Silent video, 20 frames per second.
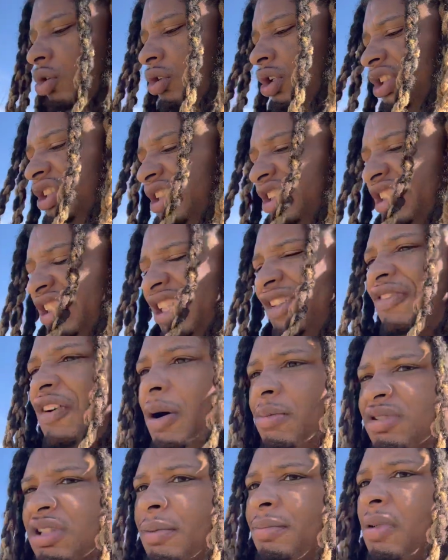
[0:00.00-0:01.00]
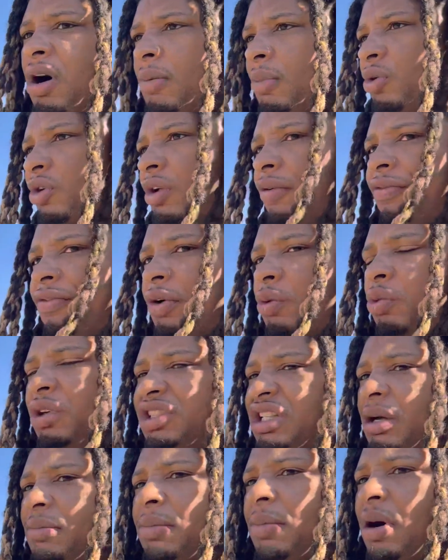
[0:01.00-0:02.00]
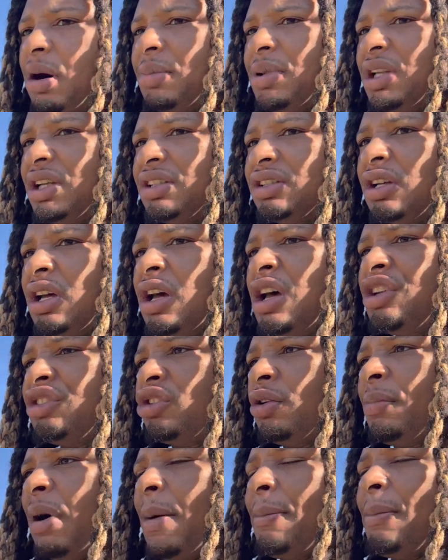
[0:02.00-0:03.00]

because it's 65% mom. I don't give a fuck what type of mom it is. So my